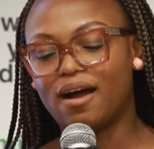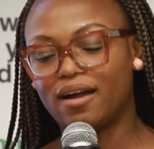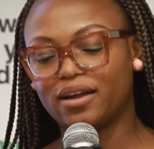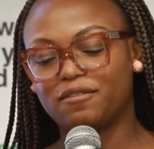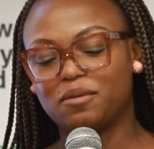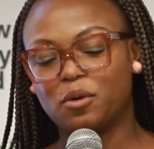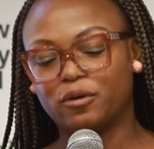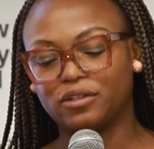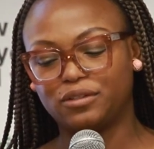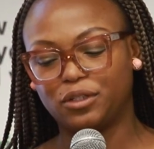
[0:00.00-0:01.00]
arc of the
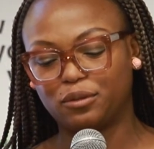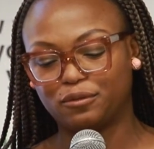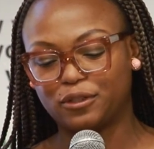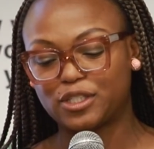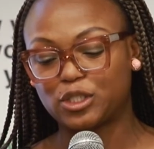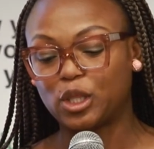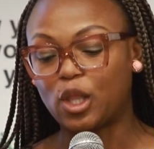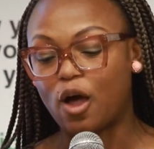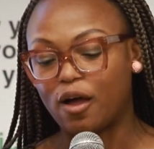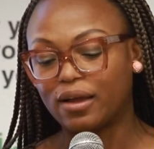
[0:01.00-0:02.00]
moral universe is
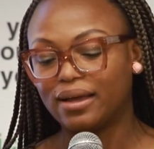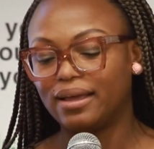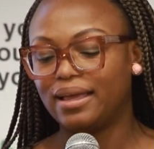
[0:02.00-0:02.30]
long